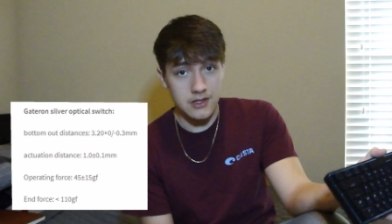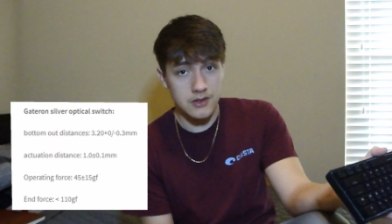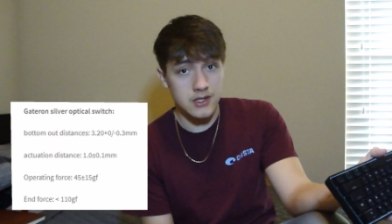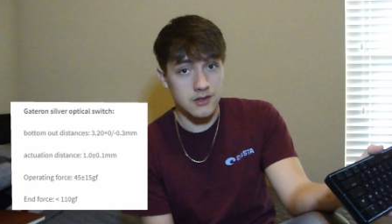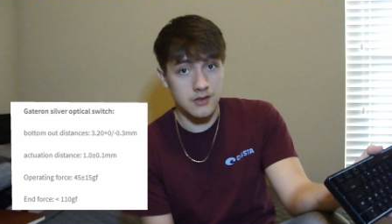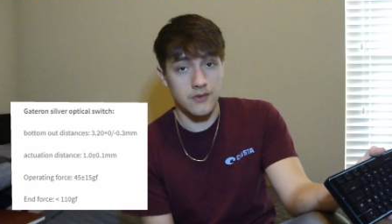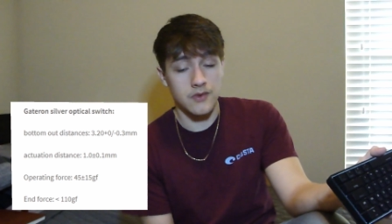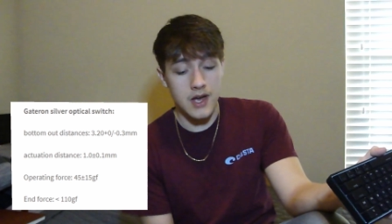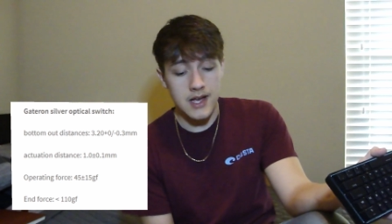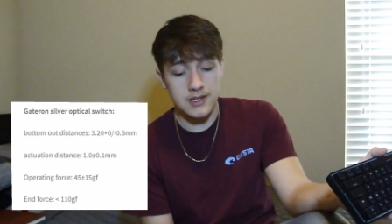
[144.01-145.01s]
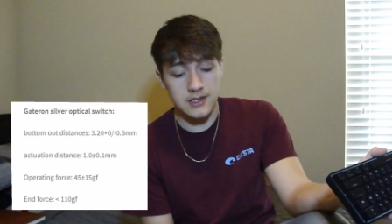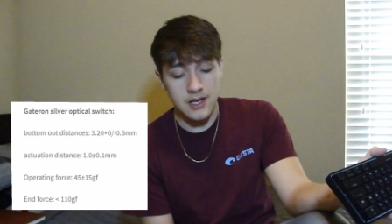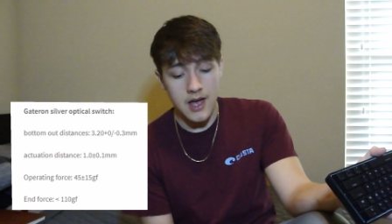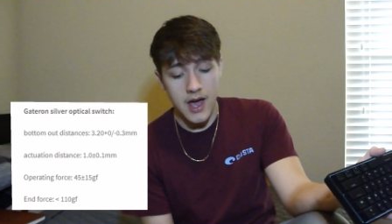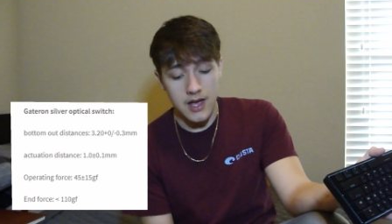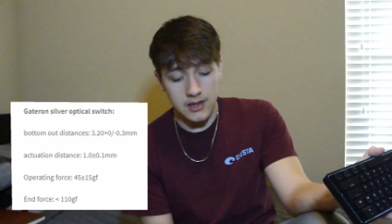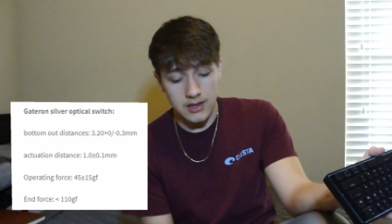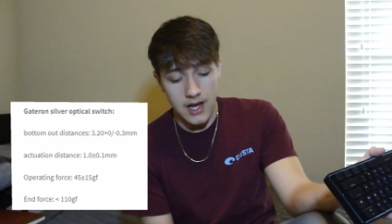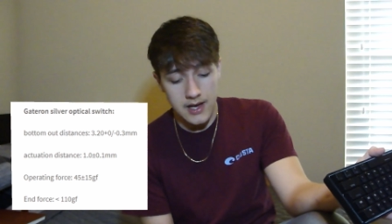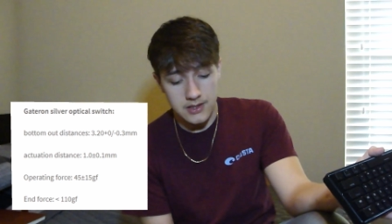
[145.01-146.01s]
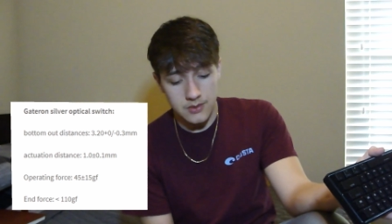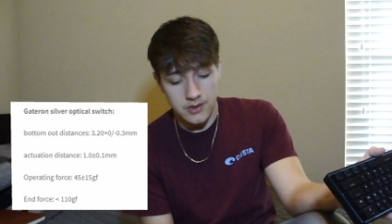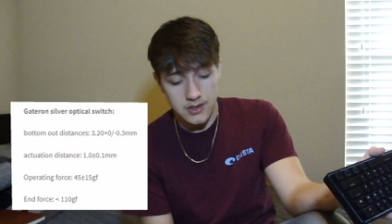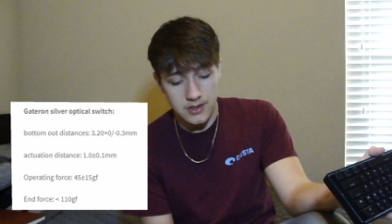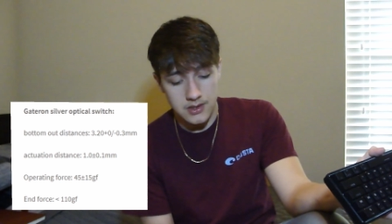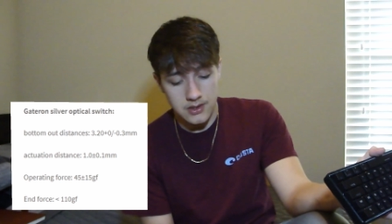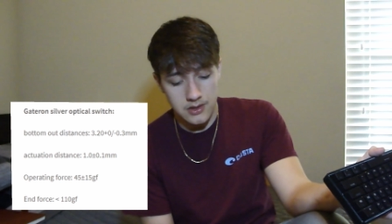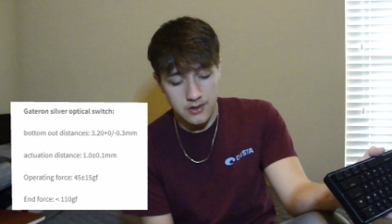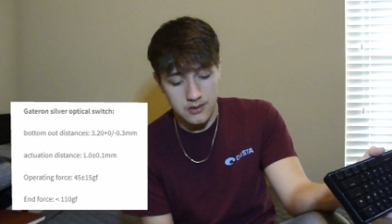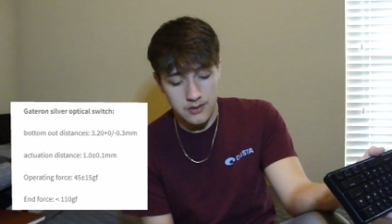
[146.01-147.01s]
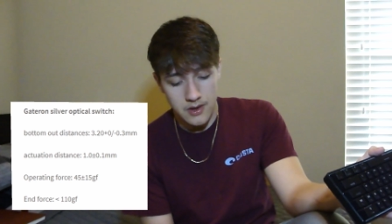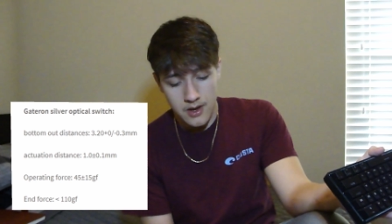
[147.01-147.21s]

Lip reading: So these are some fast and light switches, so